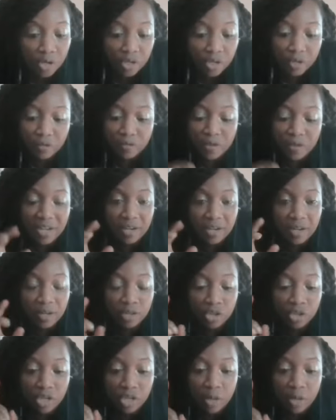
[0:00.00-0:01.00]
you can find
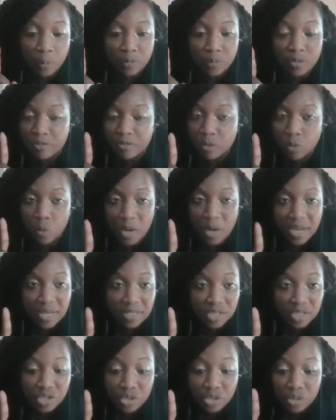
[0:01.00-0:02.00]
look up different
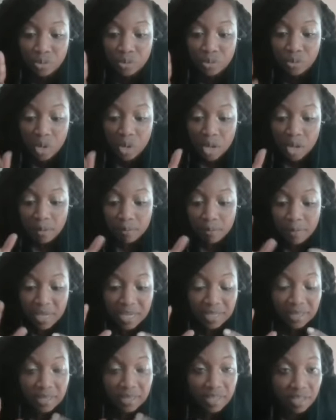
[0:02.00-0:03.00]
ways to
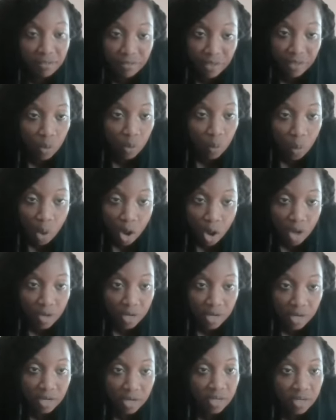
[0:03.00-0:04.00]
make living
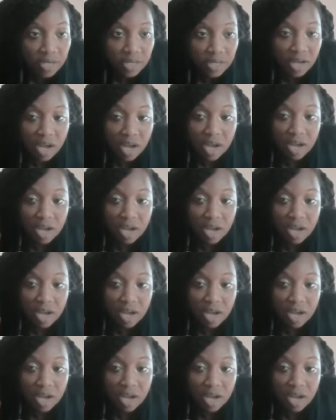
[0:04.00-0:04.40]
water, water